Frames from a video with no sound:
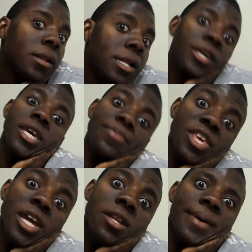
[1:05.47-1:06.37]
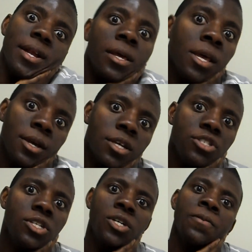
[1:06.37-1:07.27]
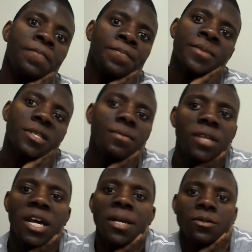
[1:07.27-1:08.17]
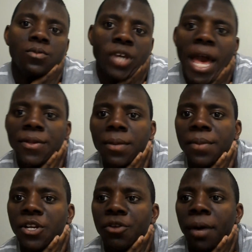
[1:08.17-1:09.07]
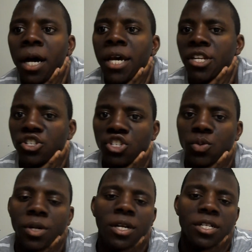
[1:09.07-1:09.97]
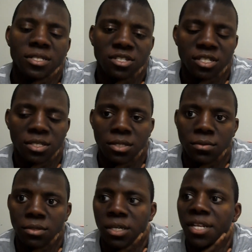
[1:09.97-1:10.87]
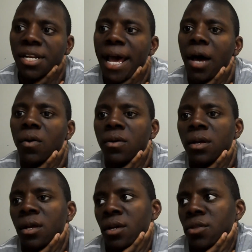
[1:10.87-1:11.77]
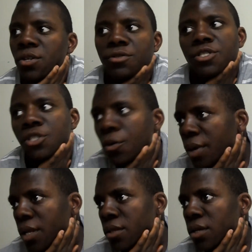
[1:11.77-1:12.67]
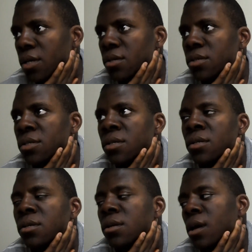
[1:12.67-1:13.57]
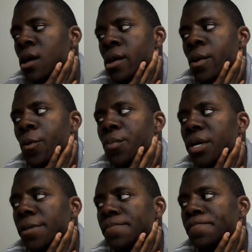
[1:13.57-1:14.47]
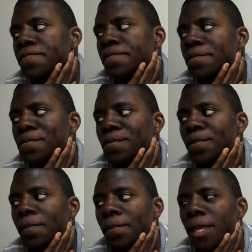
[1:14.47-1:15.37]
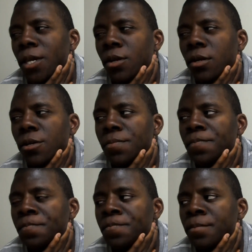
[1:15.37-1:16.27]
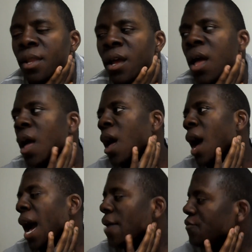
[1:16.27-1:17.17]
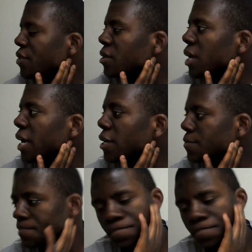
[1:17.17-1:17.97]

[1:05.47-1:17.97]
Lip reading: And I keep thinking about it. Because, you know, sometimes when you have something in your mind, you just wanted to just get it out. There were so many things. But, you know, I feel like